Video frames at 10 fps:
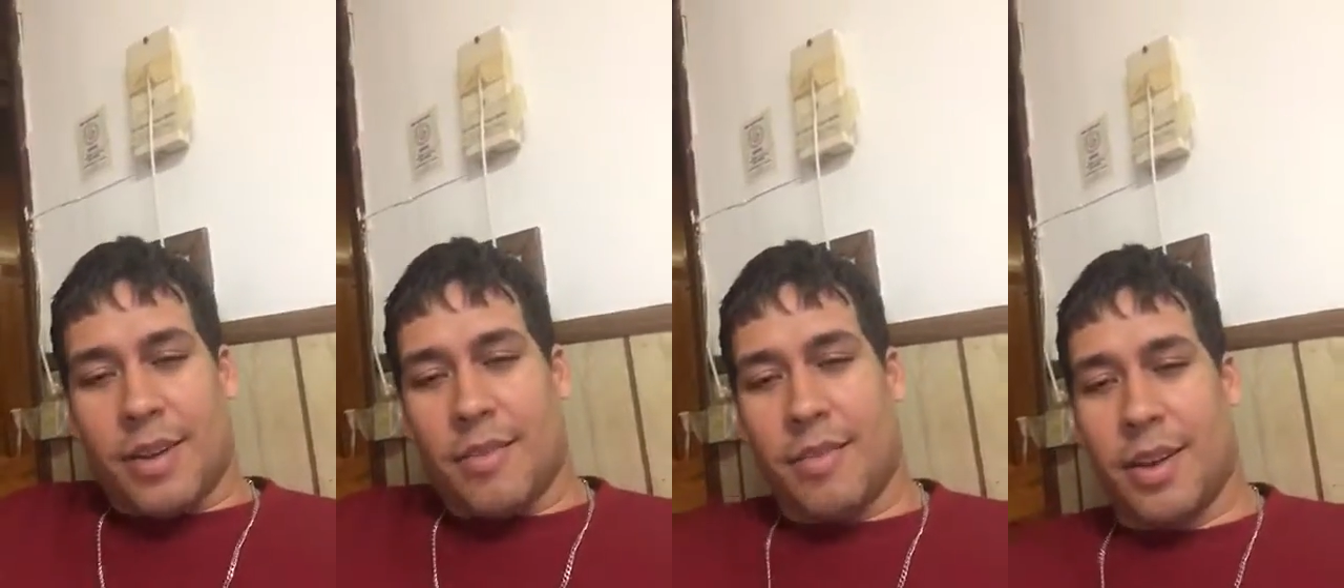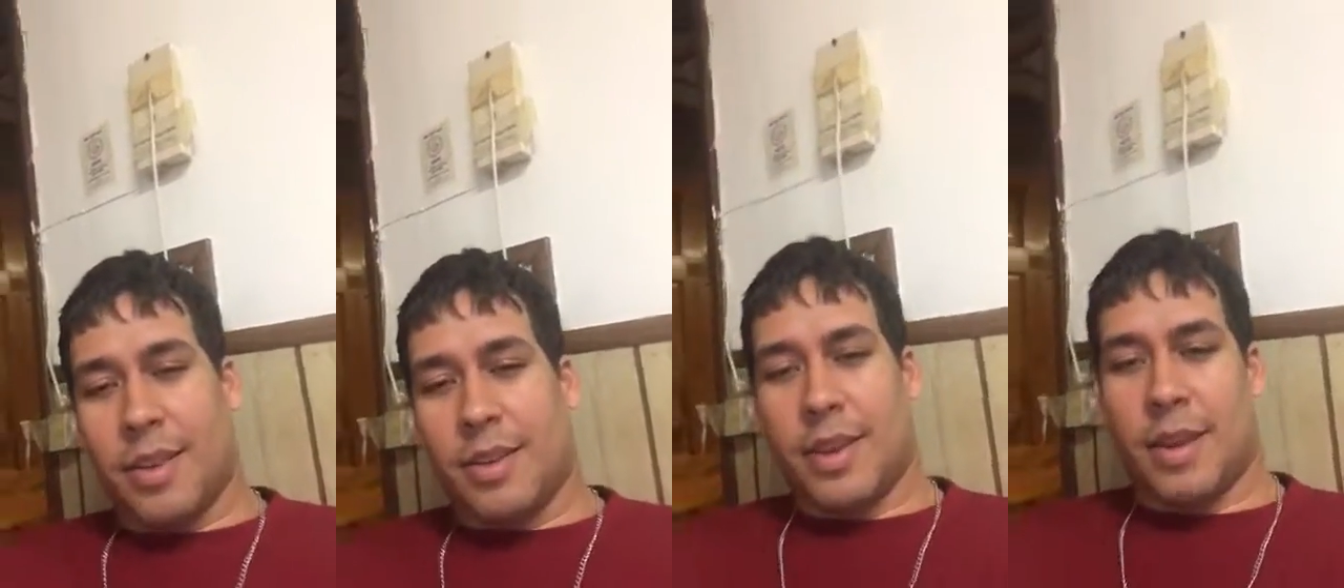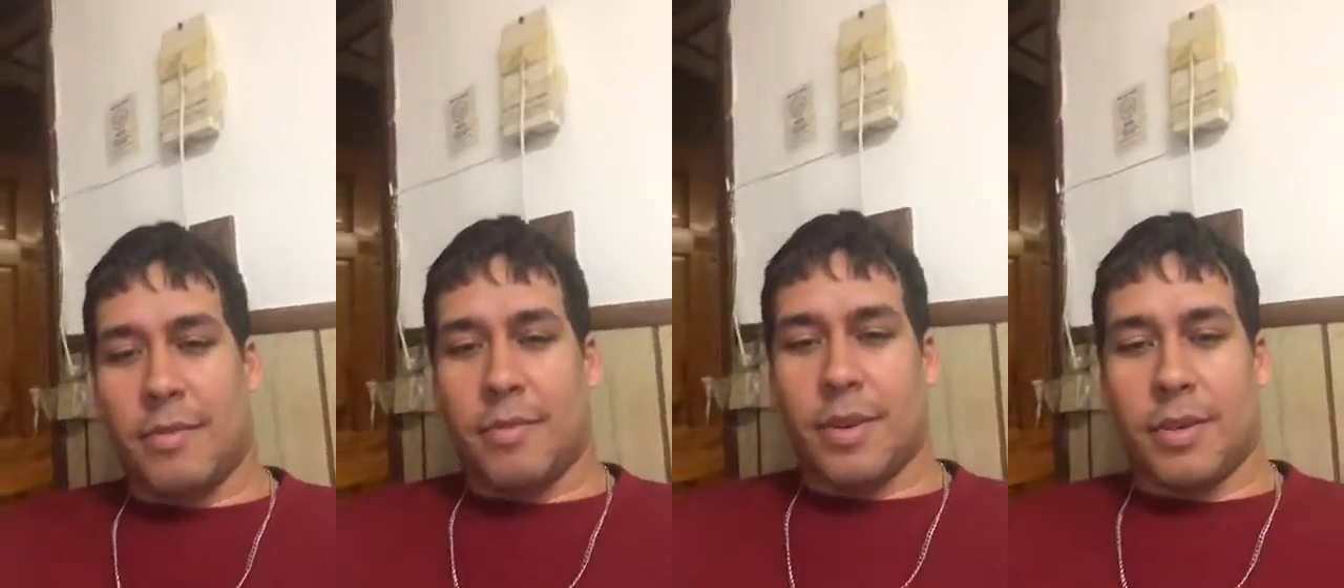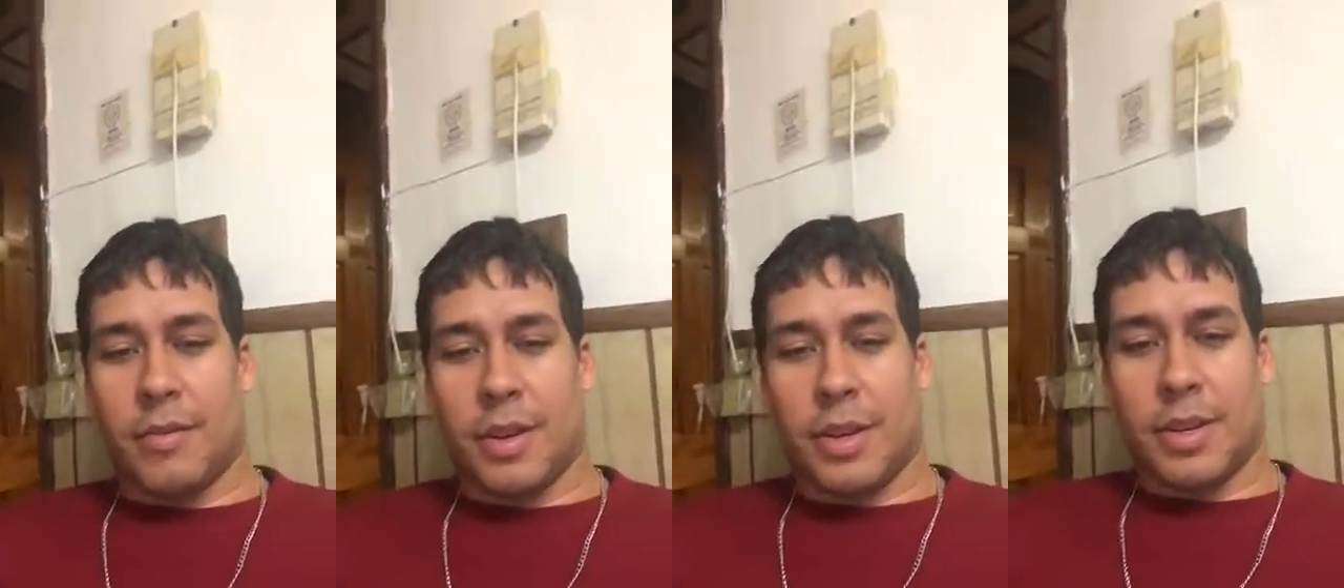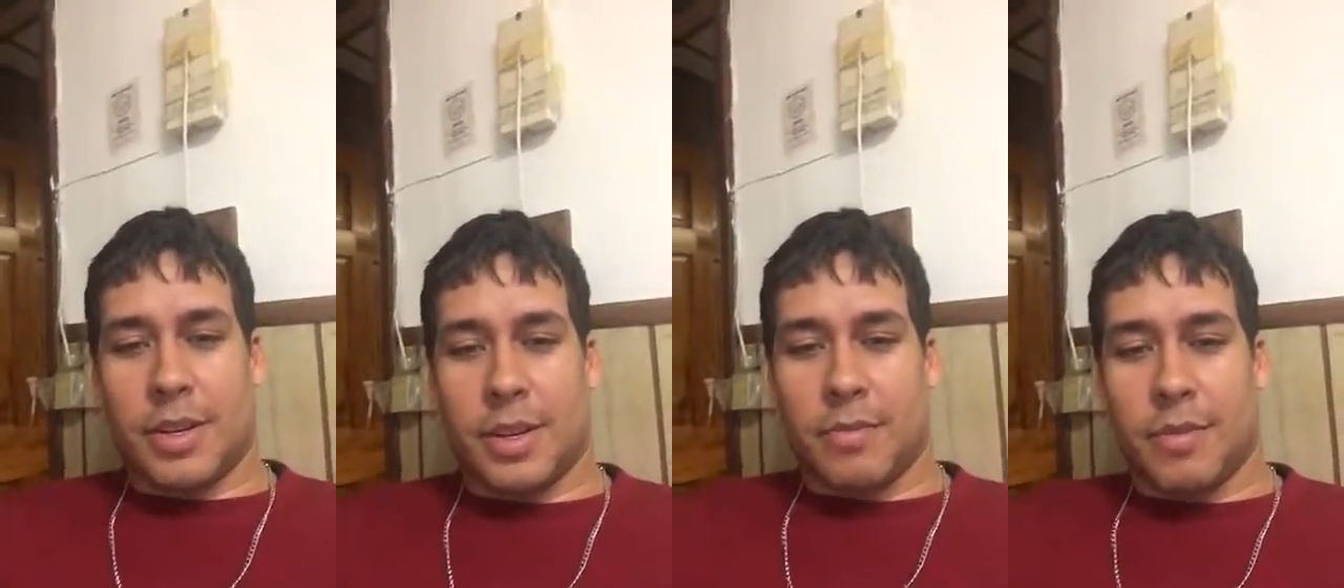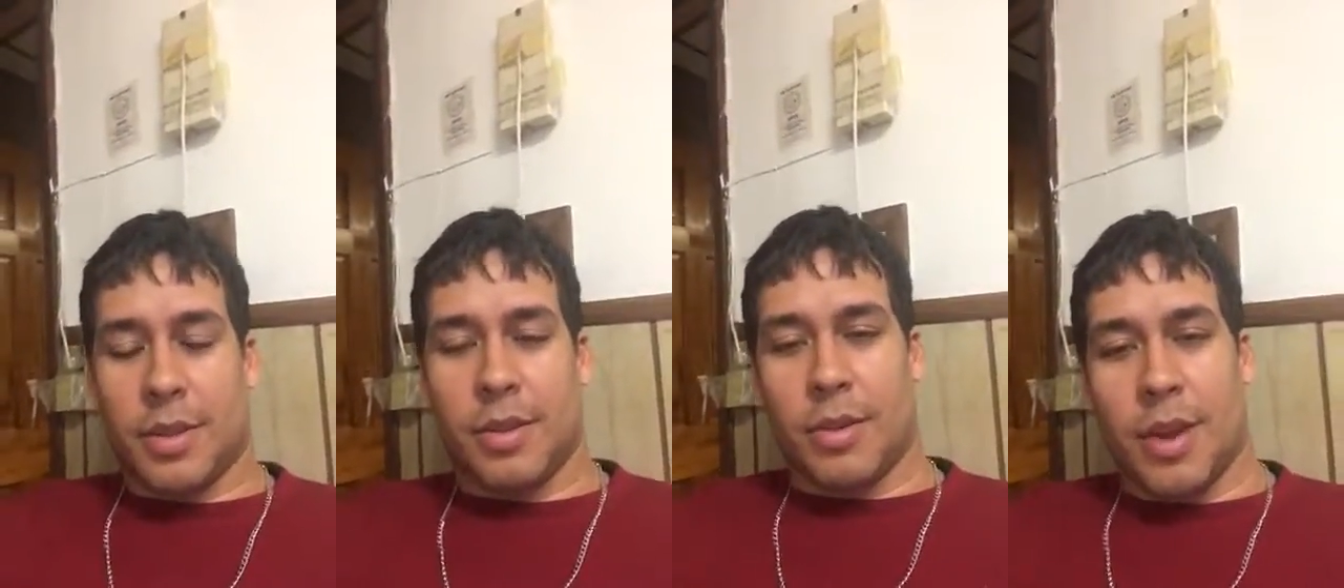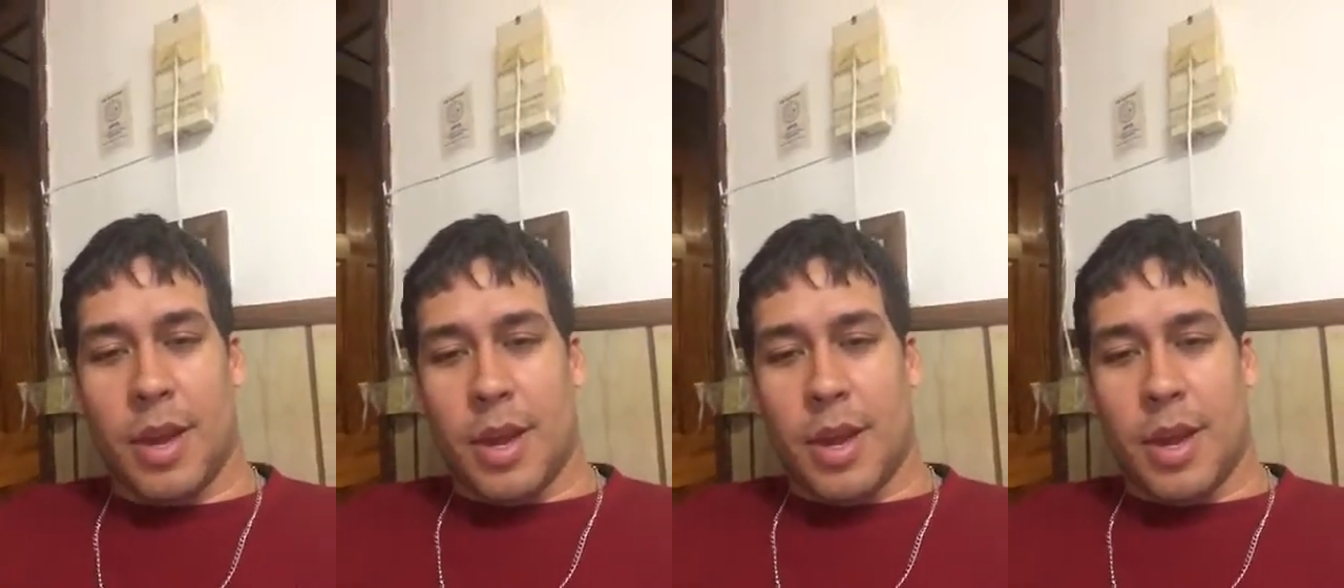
a father type, relationship with the